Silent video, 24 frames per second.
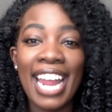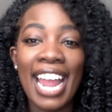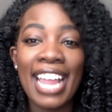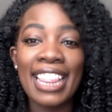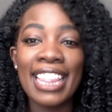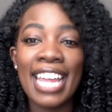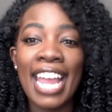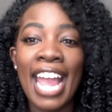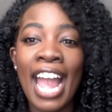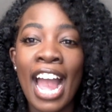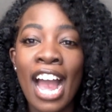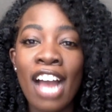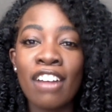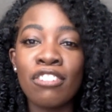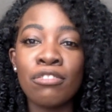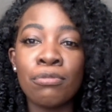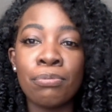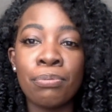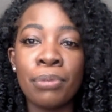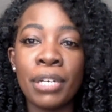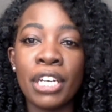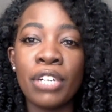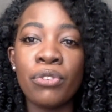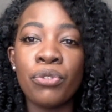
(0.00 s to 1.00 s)
and they have
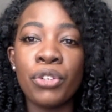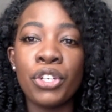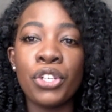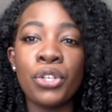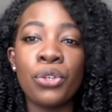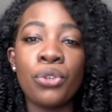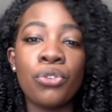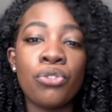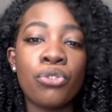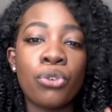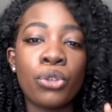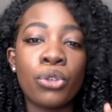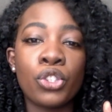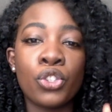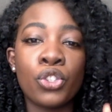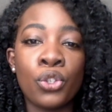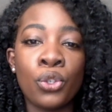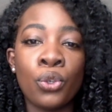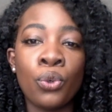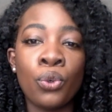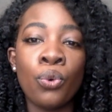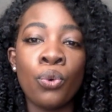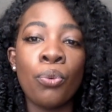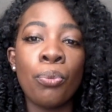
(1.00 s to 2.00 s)
been renewed for
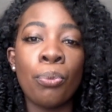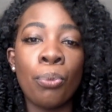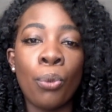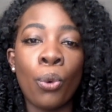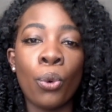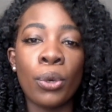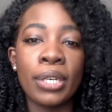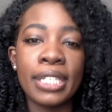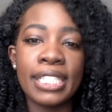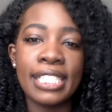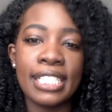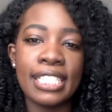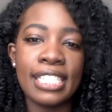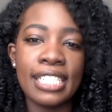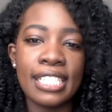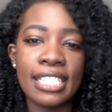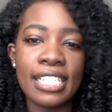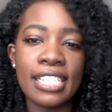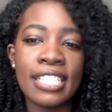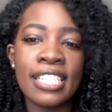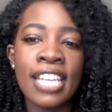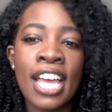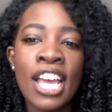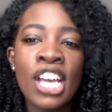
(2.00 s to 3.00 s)
two more
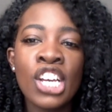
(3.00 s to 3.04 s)
seasons.